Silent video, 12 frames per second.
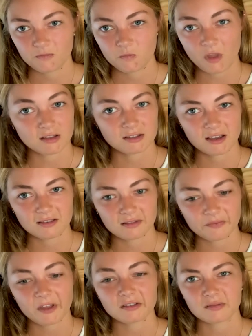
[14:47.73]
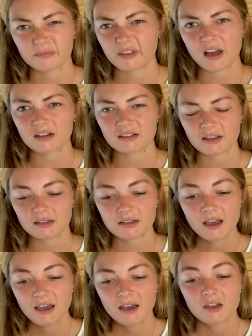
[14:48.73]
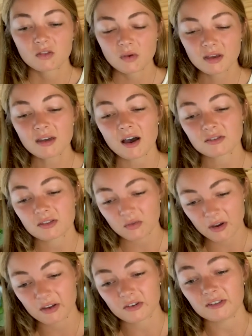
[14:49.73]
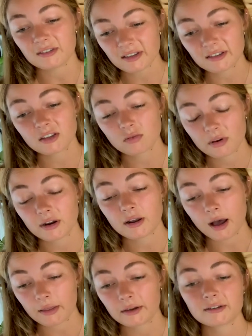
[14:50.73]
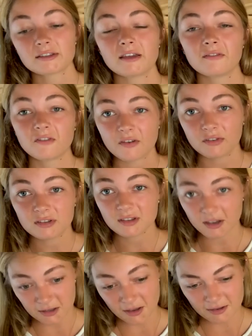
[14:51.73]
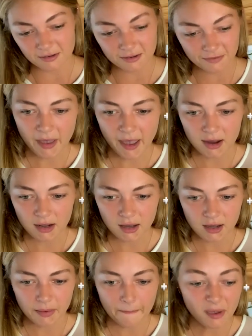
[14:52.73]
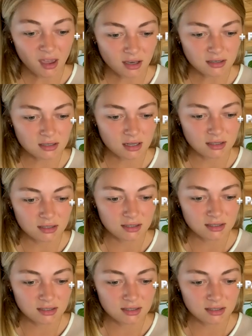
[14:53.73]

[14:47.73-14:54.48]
Not cents, that's a lot of cents. $3,363.56. Adding on paint and